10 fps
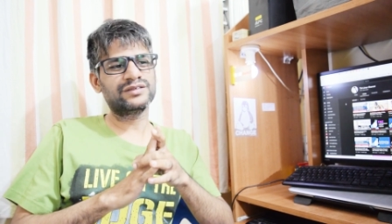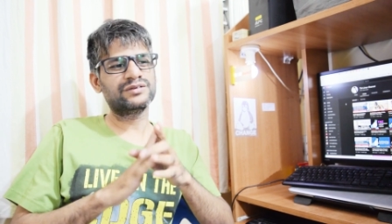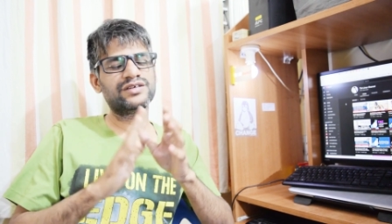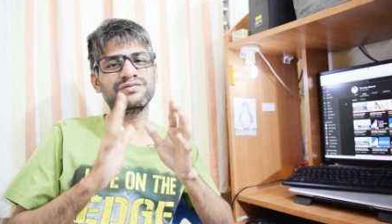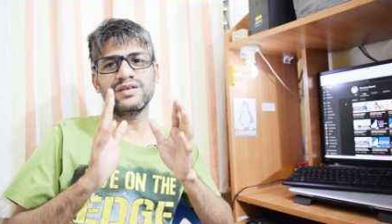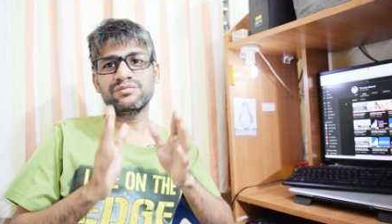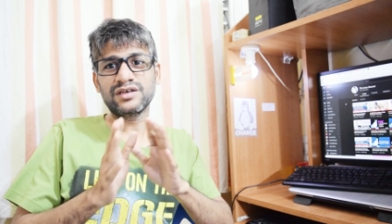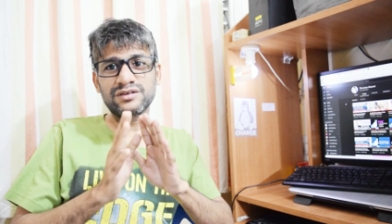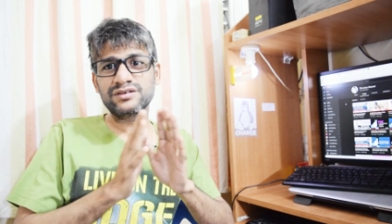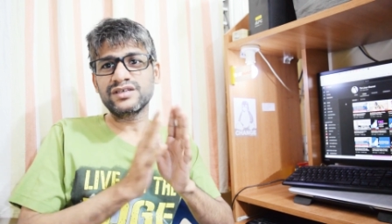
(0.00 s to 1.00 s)
So if the
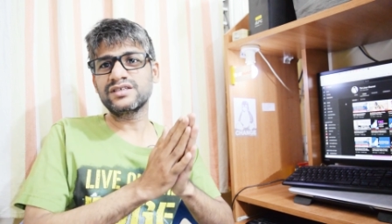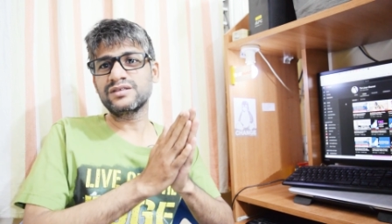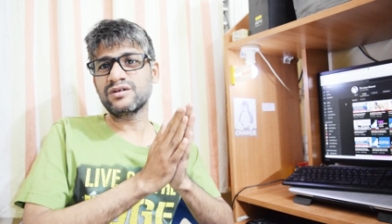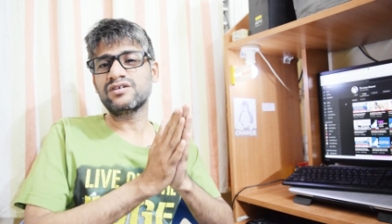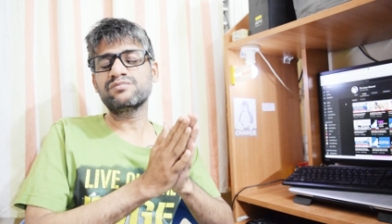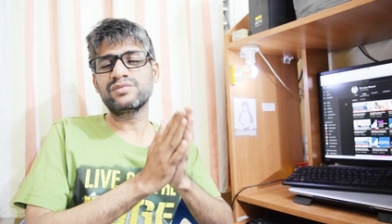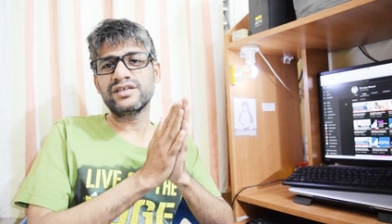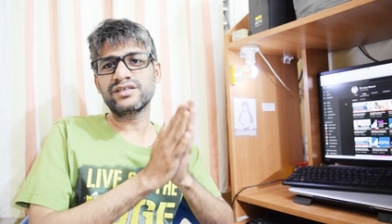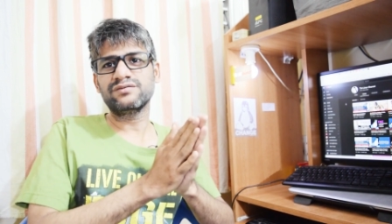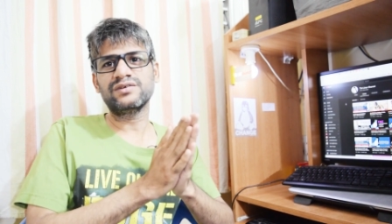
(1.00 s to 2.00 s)
Mercury is not
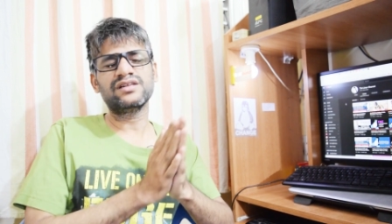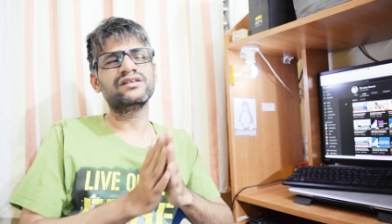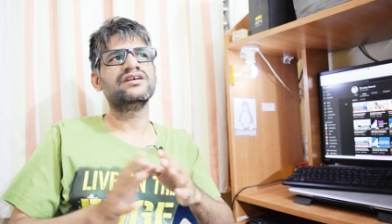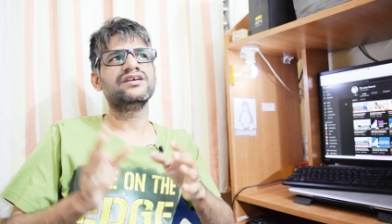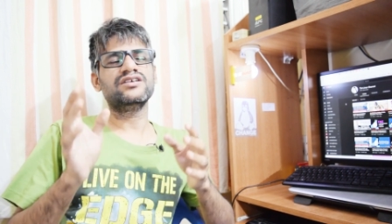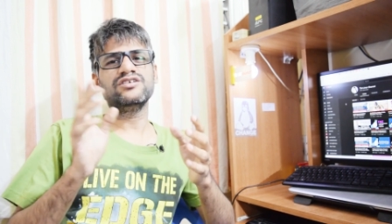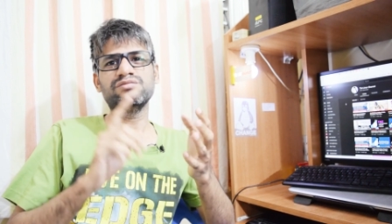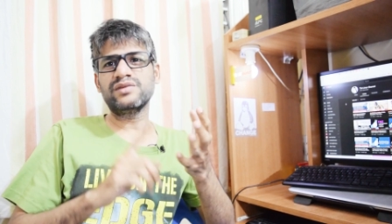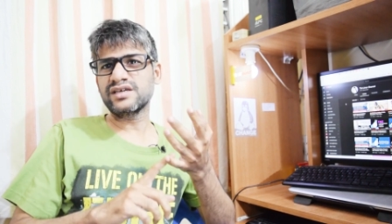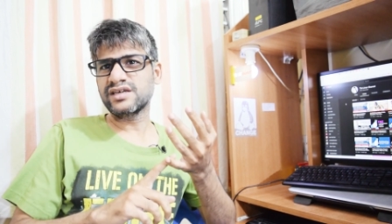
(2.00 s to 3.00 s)
placed well, you
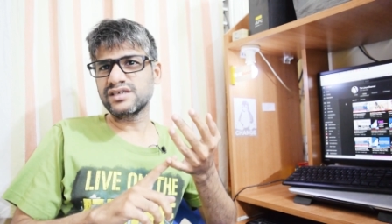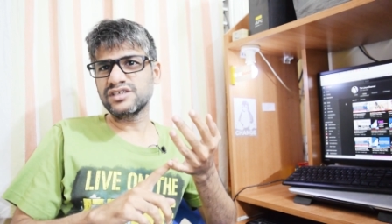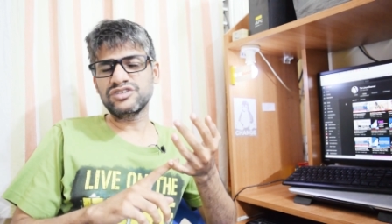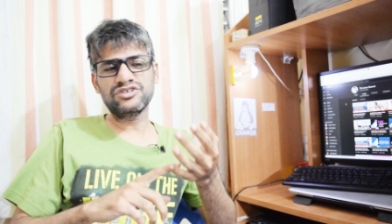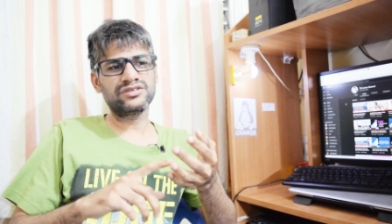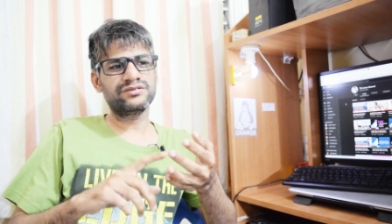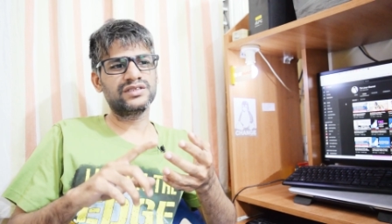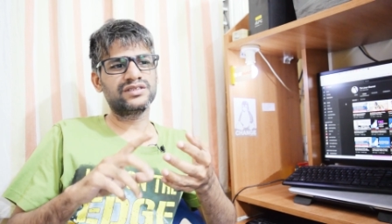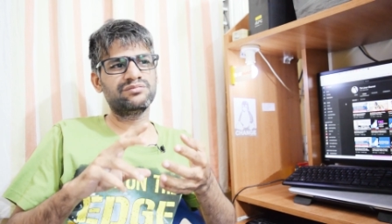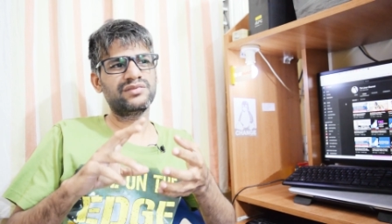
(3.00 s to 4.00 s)
may get issues
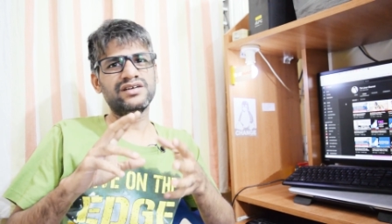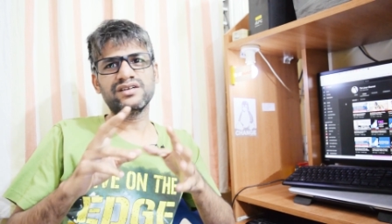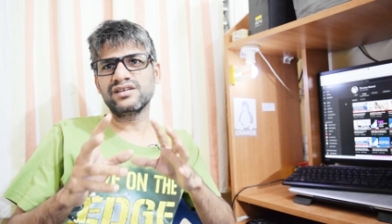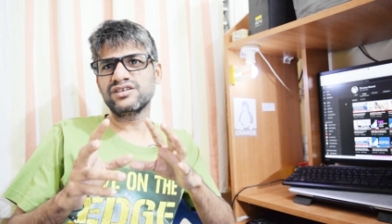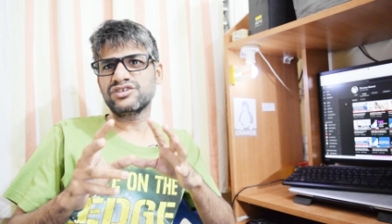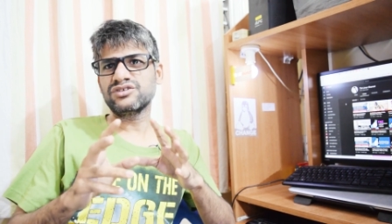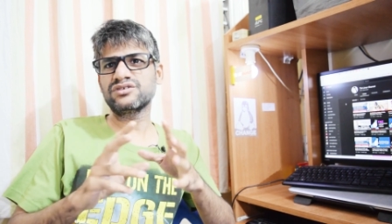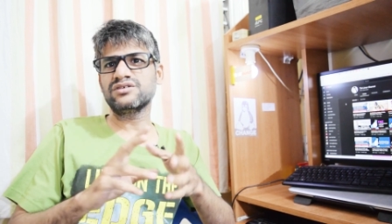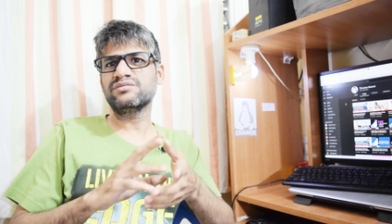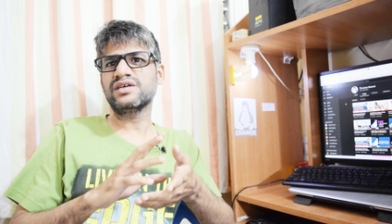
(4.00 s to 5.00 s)
with mental
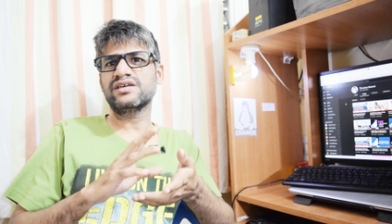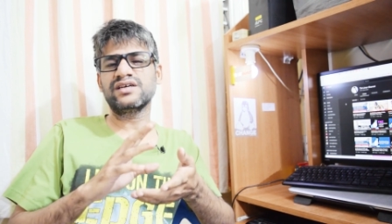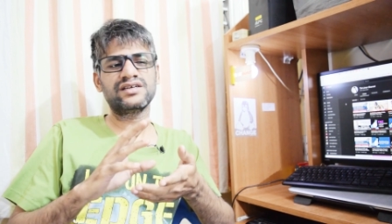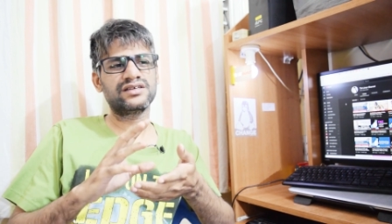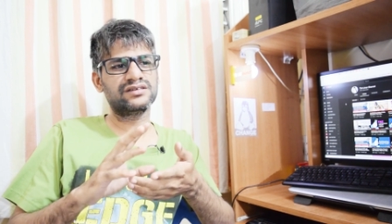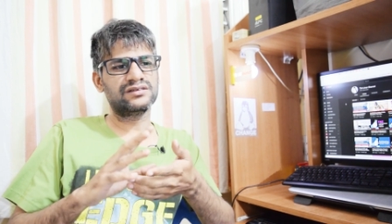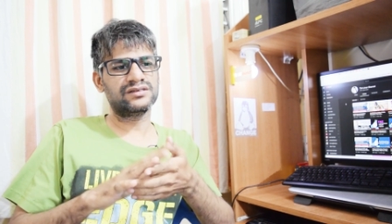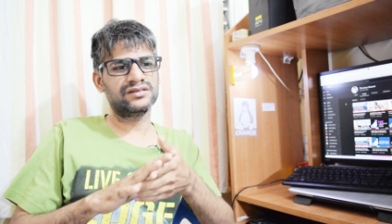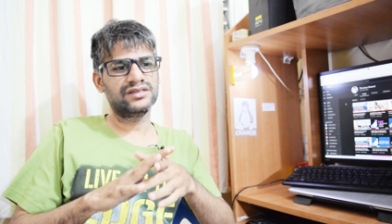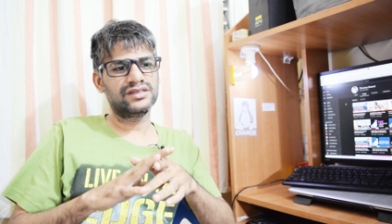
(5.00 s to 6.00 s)
issues, you may get uh,